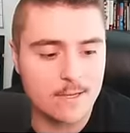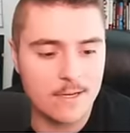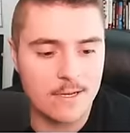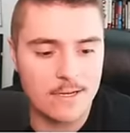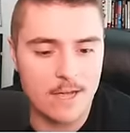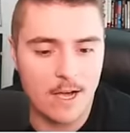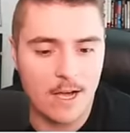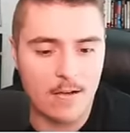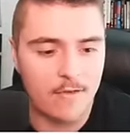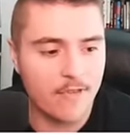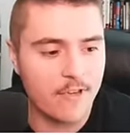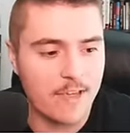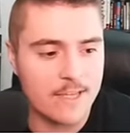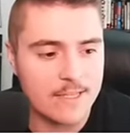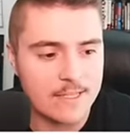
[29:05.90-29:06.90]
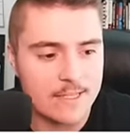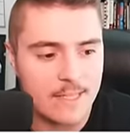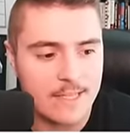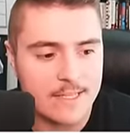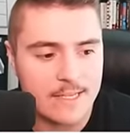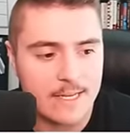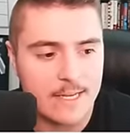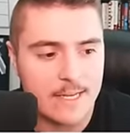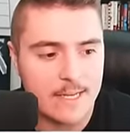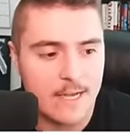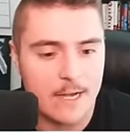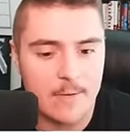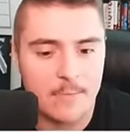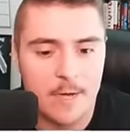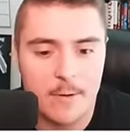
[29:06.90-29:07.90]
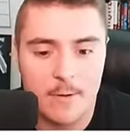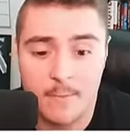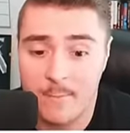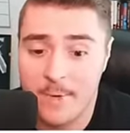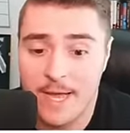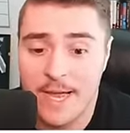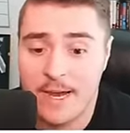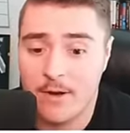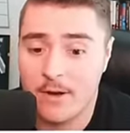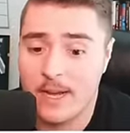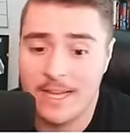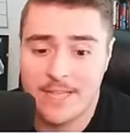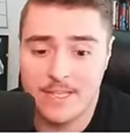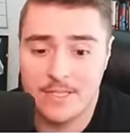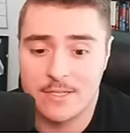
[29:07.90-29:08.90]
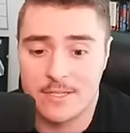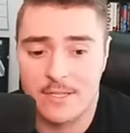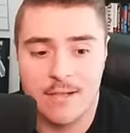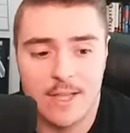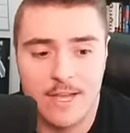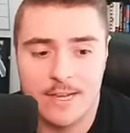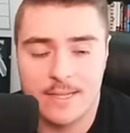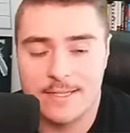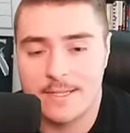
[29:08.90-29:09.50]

on the offense, it's going to come back, or I guess you could decline it.